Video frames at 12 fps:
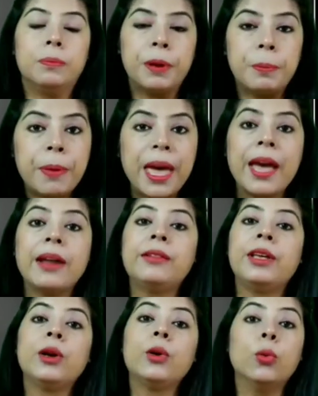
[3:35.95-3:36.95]

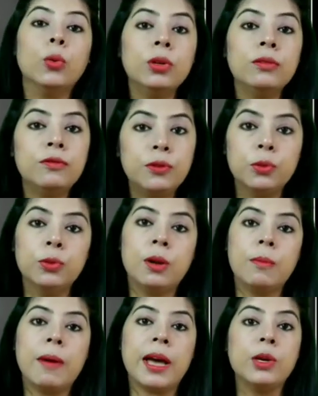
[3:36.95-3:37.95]
prepare their own
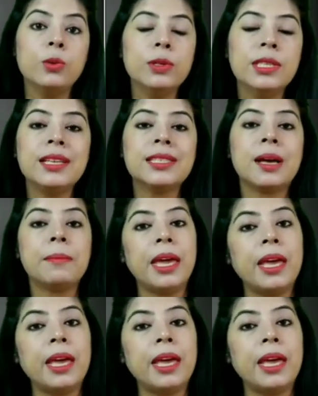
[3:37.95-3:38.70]
food by using some